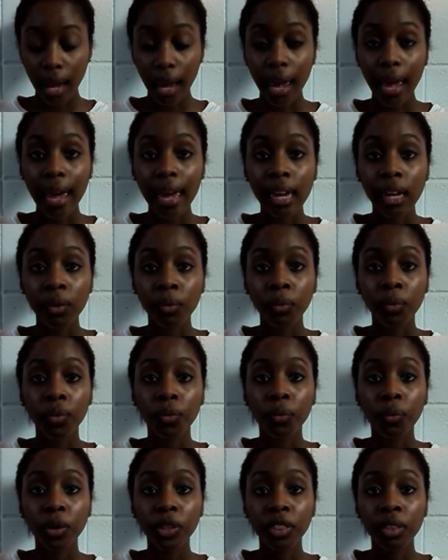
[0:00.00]
And
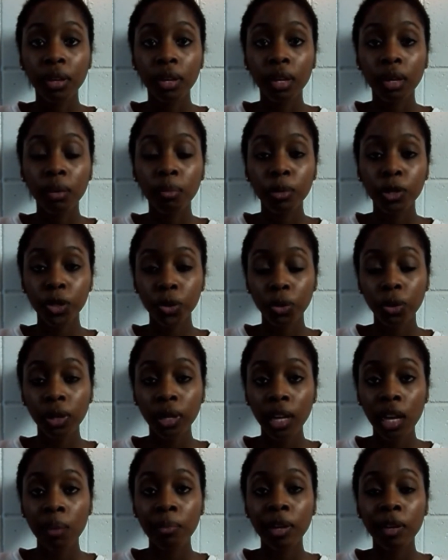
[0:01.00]
what the
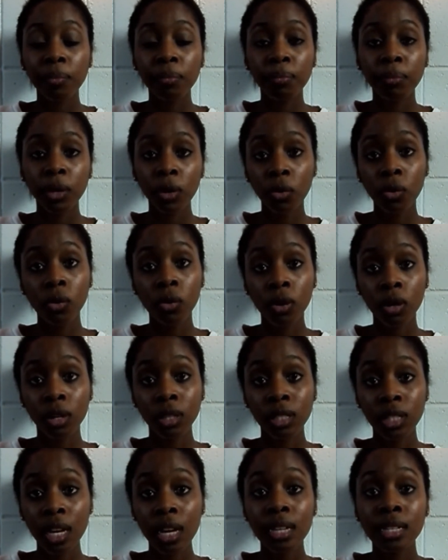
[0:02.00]
petroleum and mineral oil
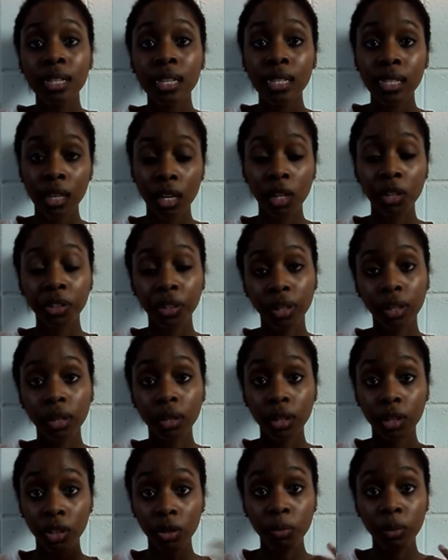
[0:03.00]
does is it
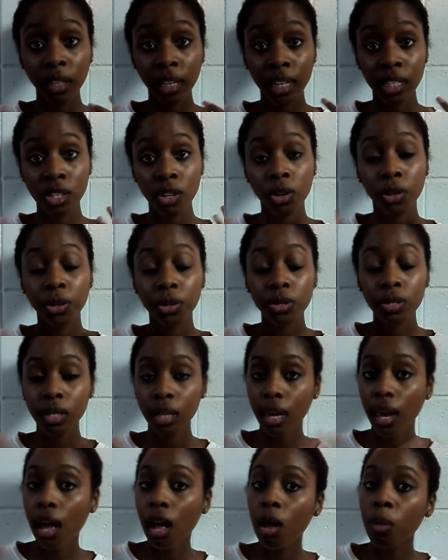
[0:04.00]
accumulates on your
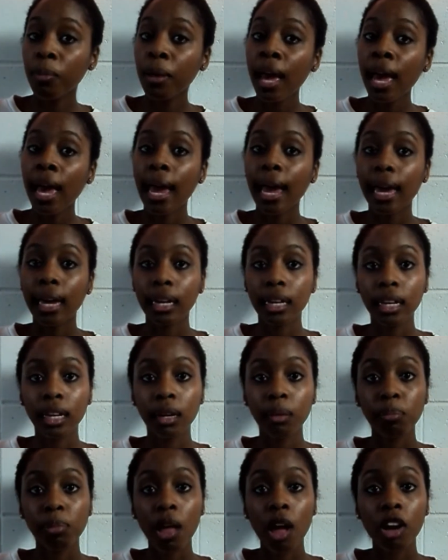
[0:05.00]
scalp, and it
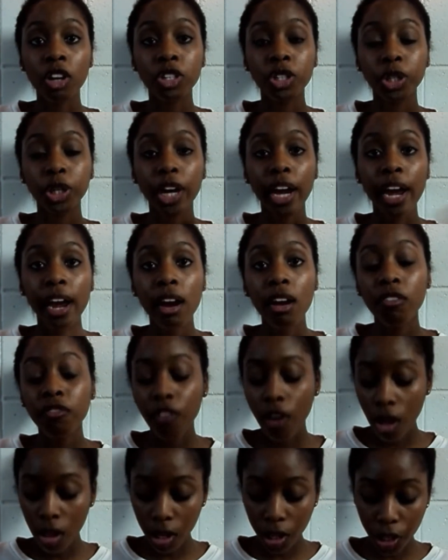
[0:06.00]
blocks your hair
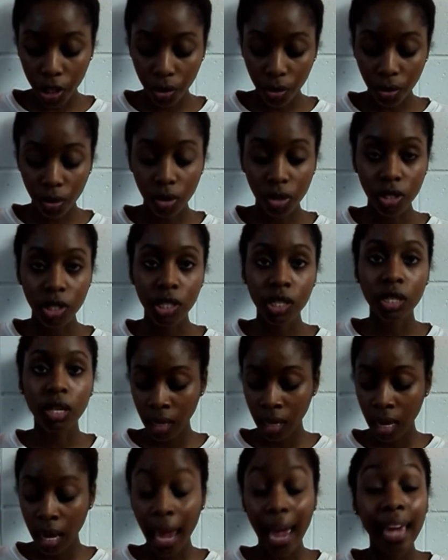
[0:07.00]
follicles,
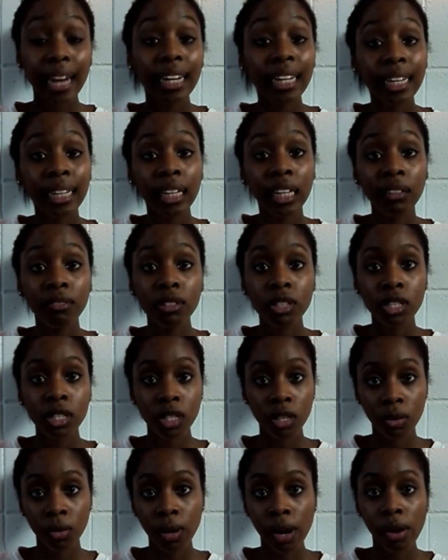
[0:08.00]
and it can even
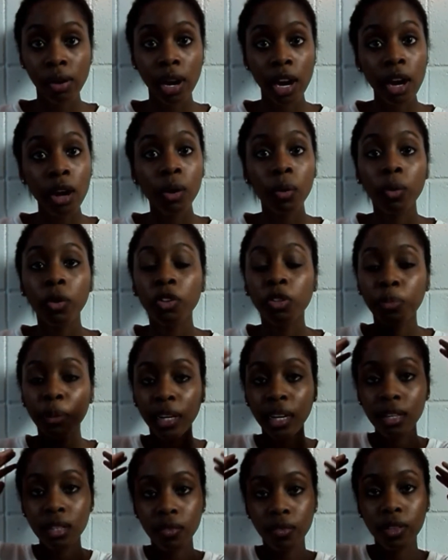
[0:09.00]
slow down hair growth,
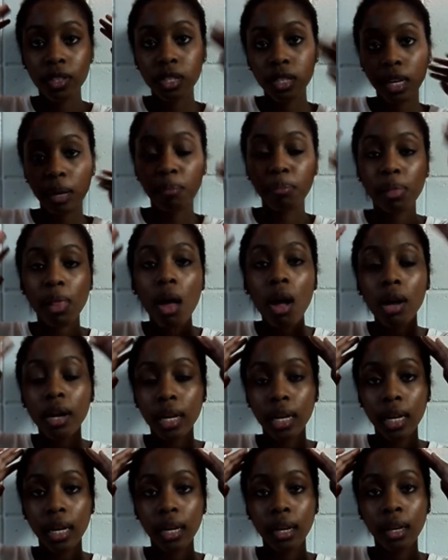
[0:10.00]
because if it's
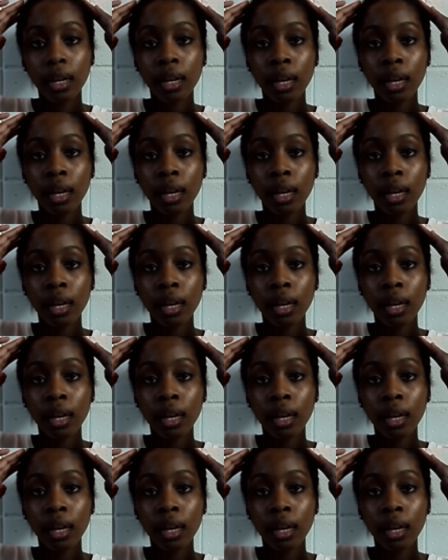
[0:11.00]
blocking